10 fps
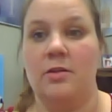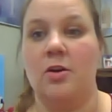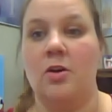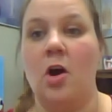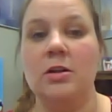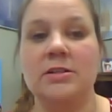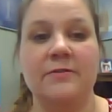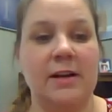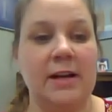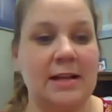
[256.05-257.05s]
There are all
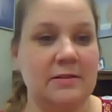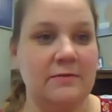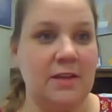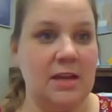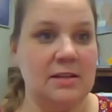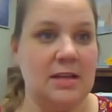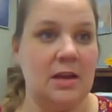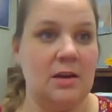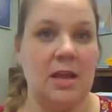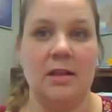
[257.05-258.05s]
different kinds of things
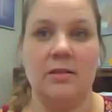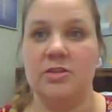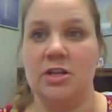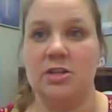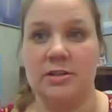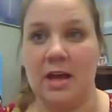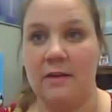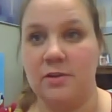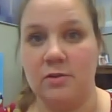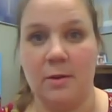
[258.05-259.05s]
that English teachers
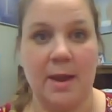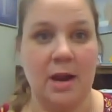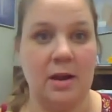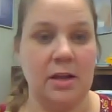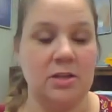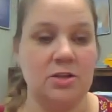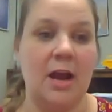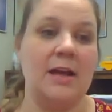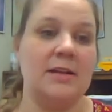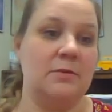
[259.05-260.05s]
have you compare and
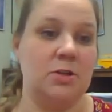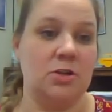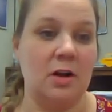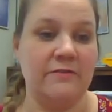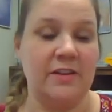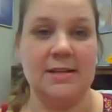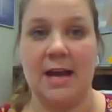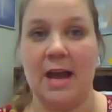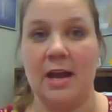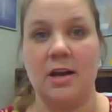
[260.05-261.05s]
contrast, and we draw Venn
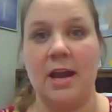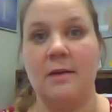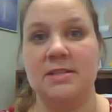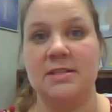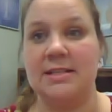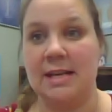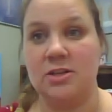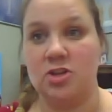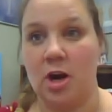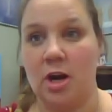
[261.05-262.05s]
diagrams and
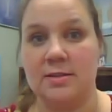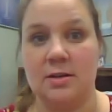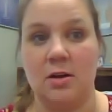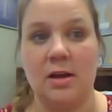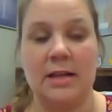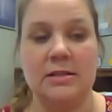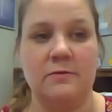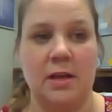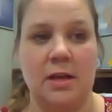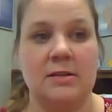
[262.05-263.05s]
T-charts and all kinds
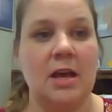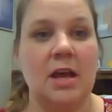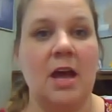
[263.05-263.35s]
of things.